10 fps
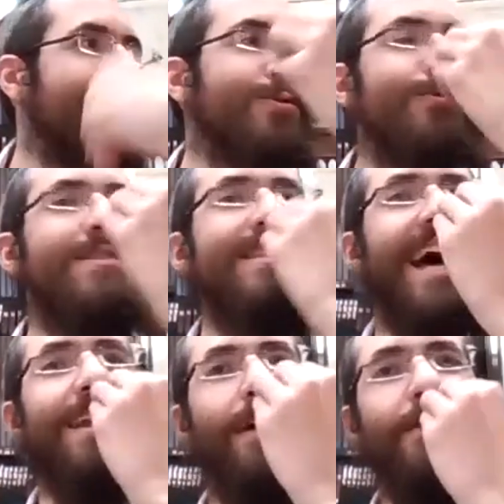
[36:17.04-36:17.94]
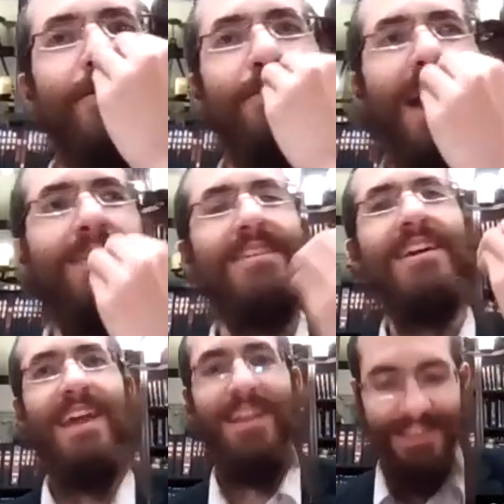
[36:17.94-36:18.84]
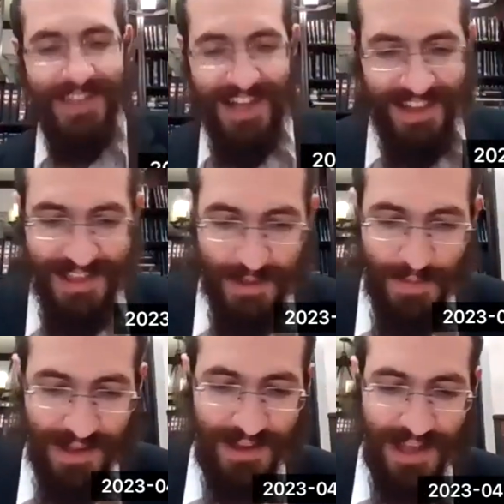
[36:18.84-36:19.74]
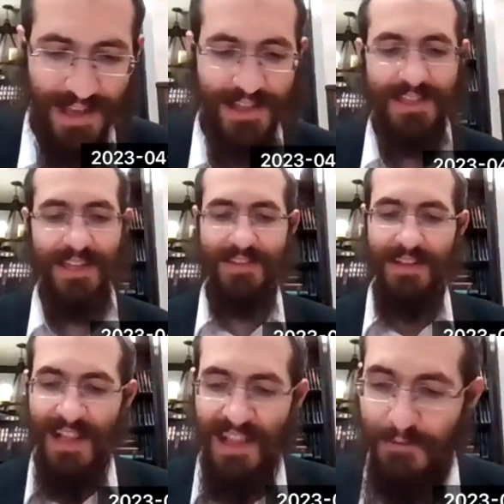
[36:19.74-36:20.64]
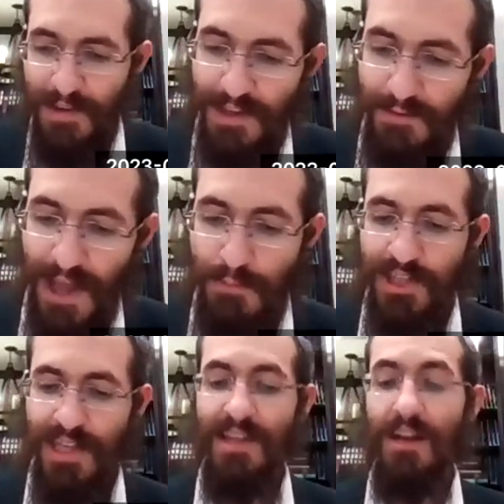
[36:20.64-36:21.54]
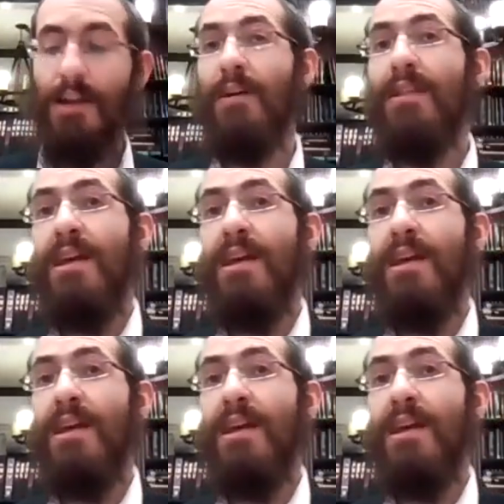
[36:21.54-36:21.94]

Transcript: once you said out of your mouth that today is this amount of days, that's it. Like we said,